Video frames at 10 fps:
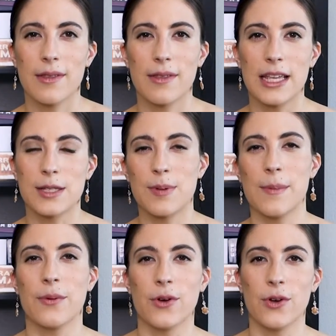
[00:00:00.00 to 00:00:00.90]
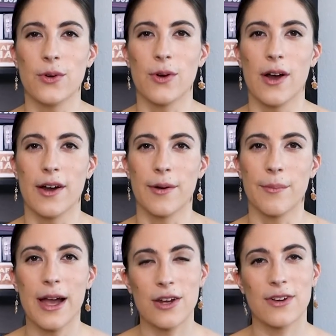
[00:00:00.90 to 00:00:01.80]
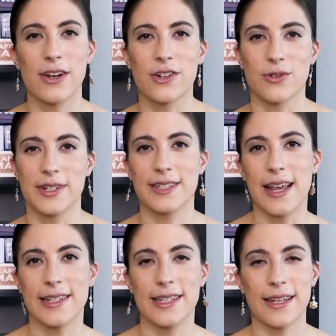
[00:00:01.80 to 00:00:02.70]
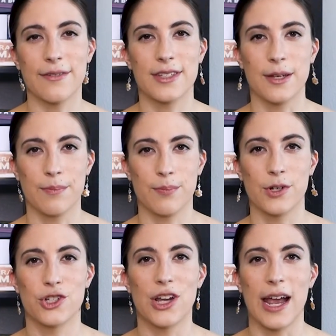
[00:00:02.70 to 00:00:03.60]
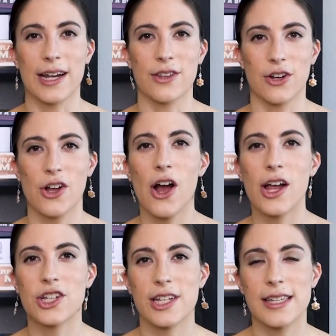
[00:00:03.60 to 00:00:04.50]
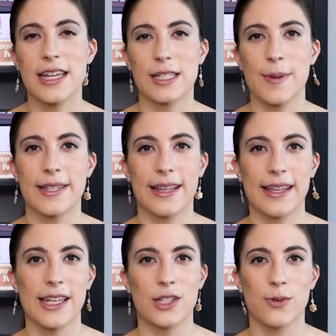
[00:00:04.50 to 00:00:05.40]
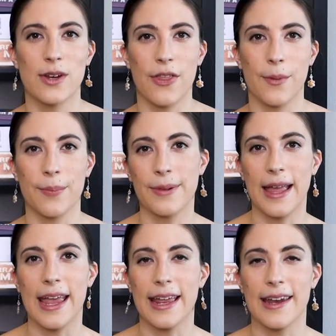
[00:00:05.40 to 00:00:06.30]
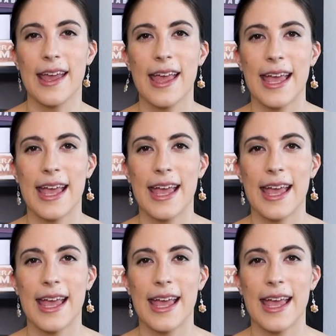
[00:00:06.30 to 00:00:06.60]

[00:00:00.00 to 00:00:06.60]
these people who are mind readers or sensitives to project their consciousness basically into another plane.